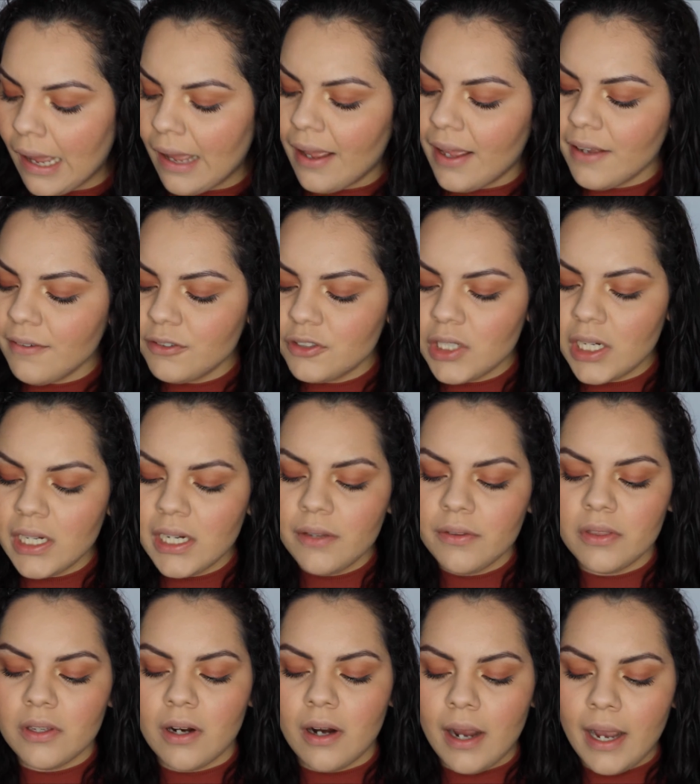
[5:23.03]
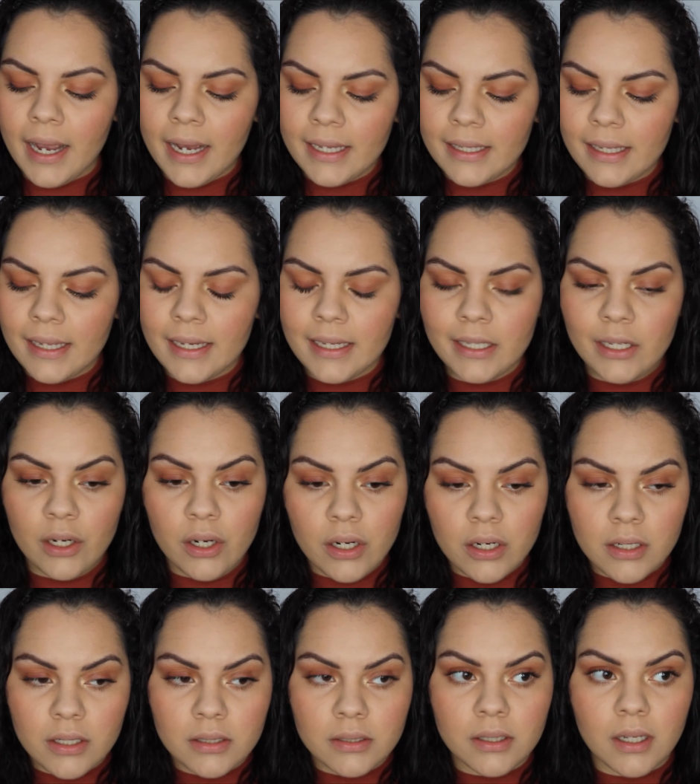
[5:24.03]
I have tried out their
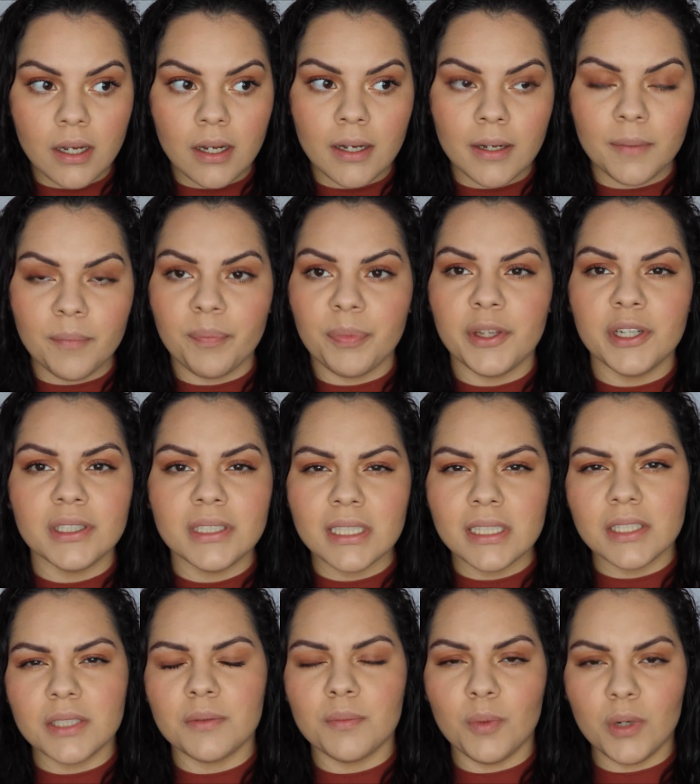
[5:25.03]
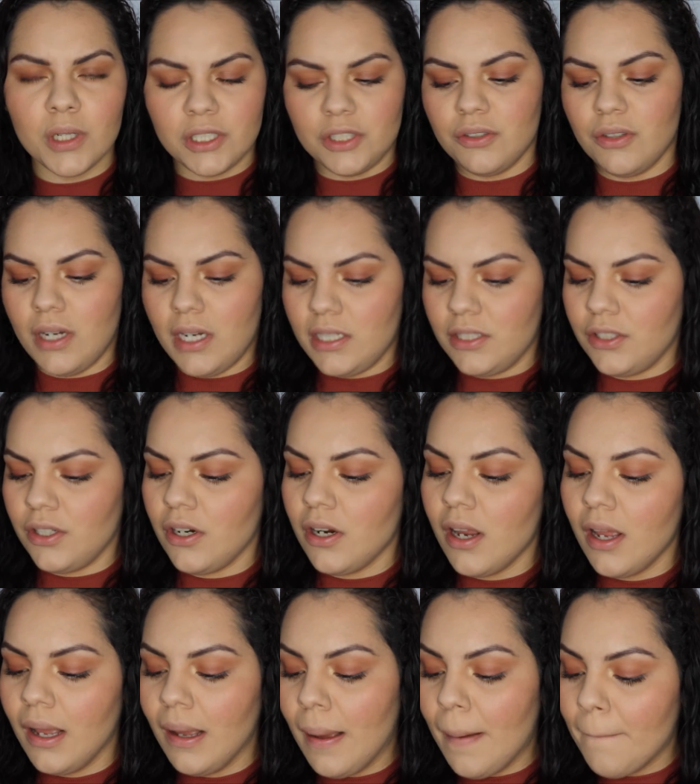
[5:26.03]
eyeliners, um, their tinted
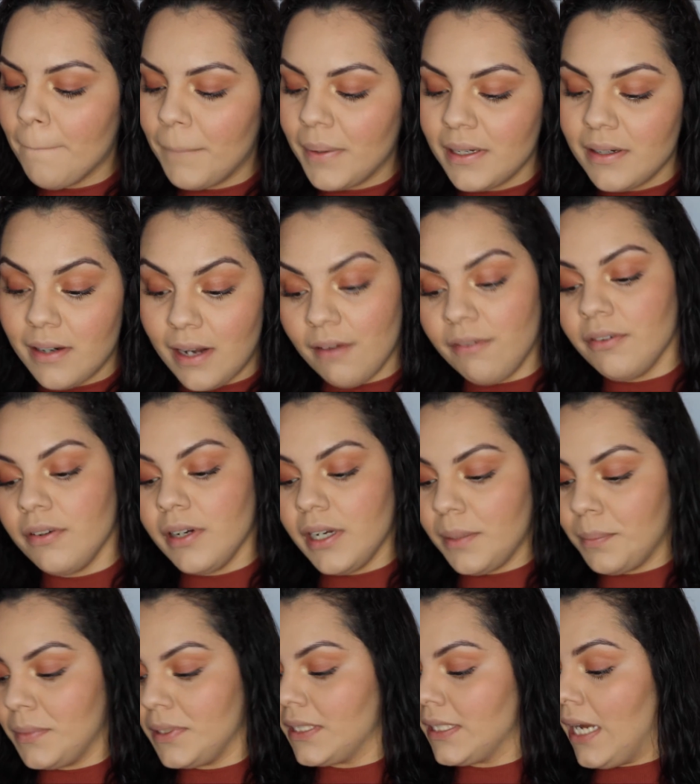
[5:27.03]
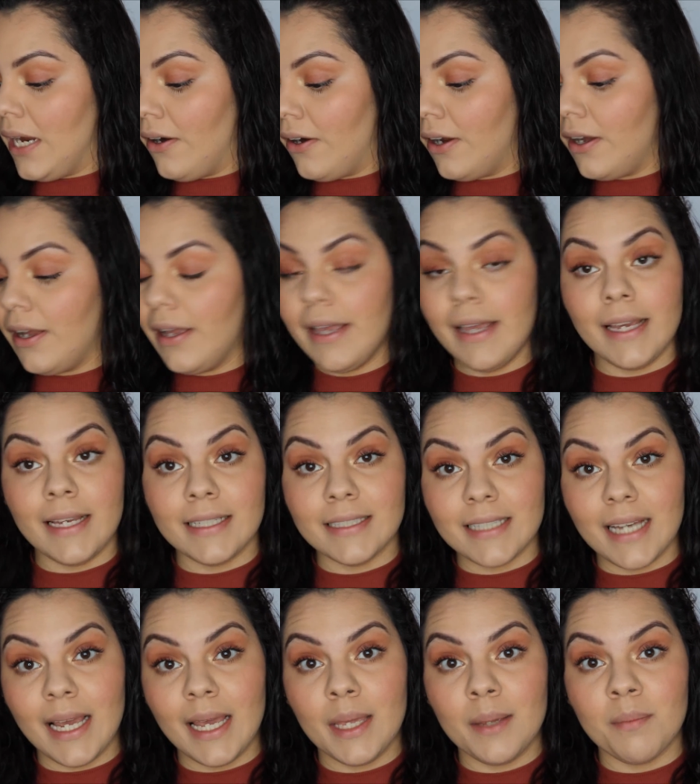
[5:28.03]
moisturizer, but never a mascara,
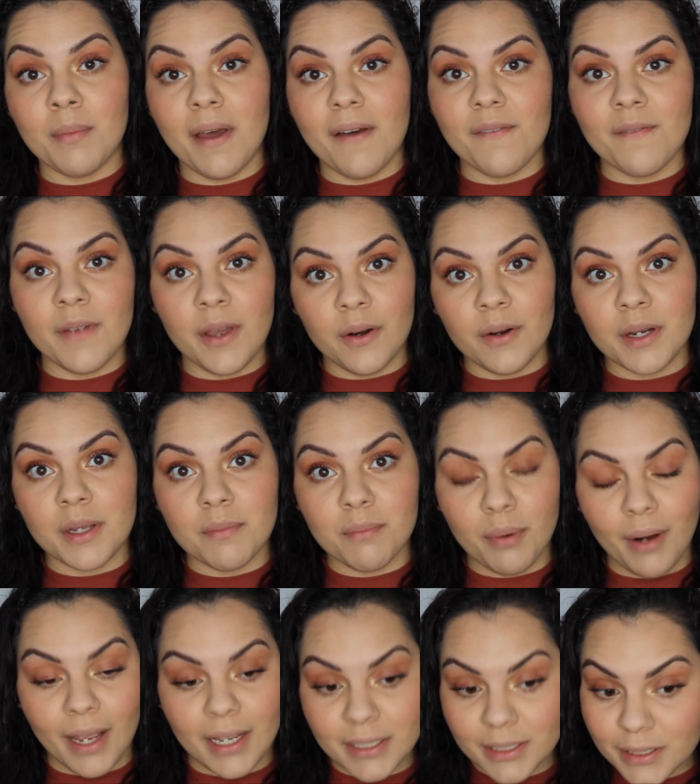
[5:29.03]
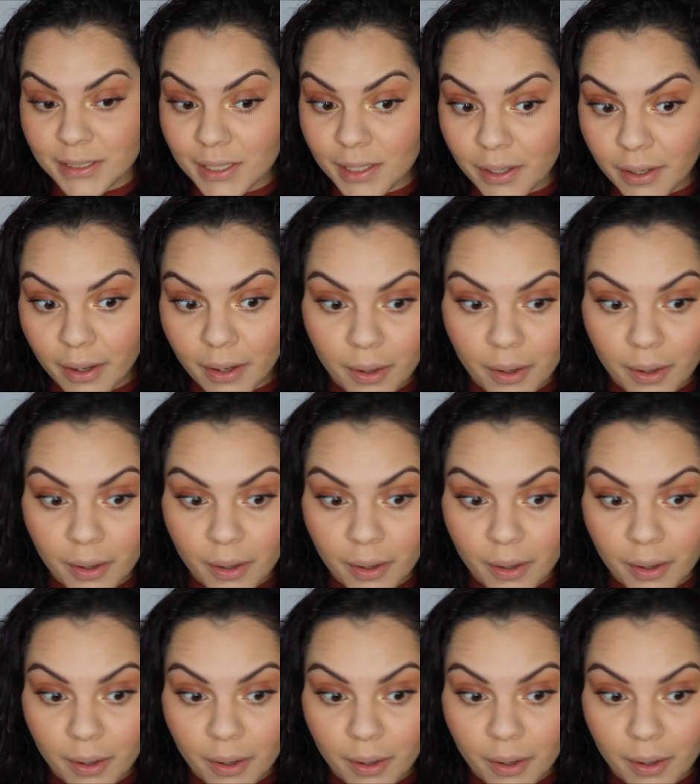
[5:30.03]
and I am very impressed